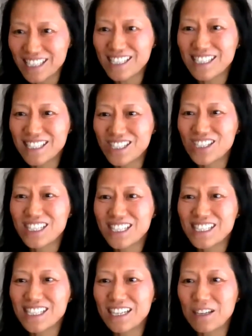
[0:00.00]

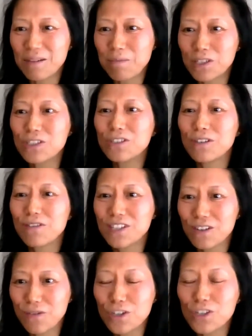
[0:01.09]
GCTC at the Purdue
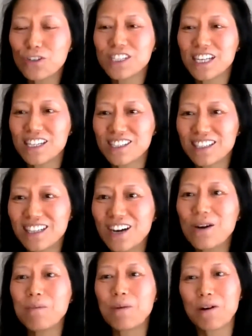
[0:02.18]
University virtual session.
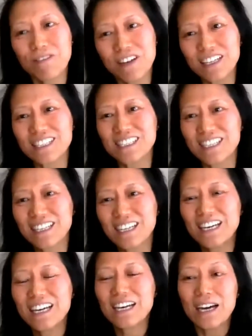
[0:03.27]
Oh, perfect.
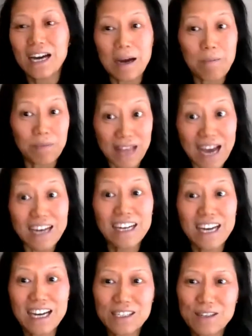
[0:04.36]
That
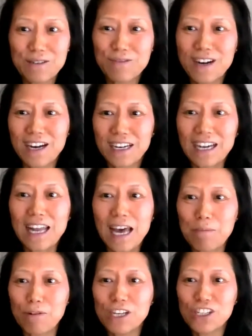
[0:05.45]
kind of
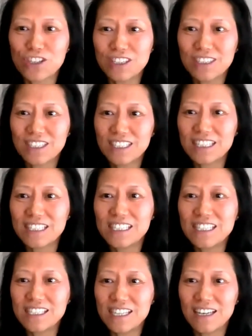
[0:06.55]
collaboration,
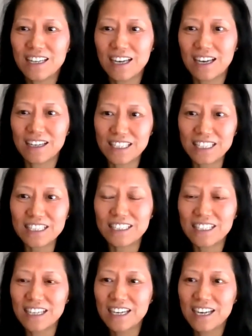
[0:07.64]
indeed,
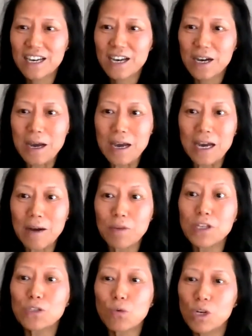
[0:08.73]
Li,
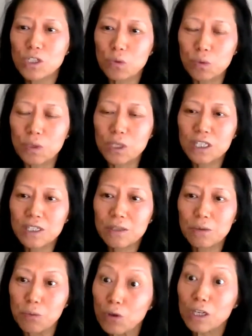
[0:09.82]
is what we
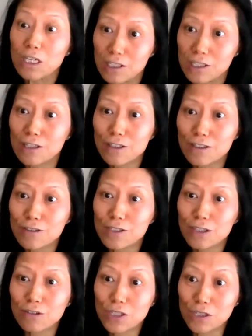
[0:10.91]
will continue
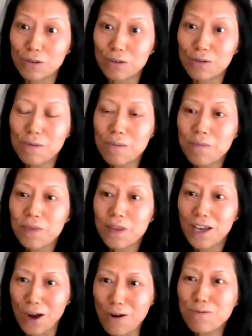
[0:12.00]
to do.
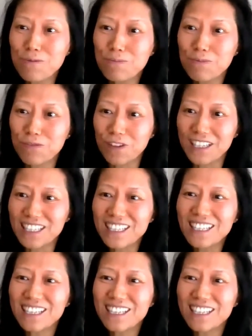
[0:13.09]
Hopefully,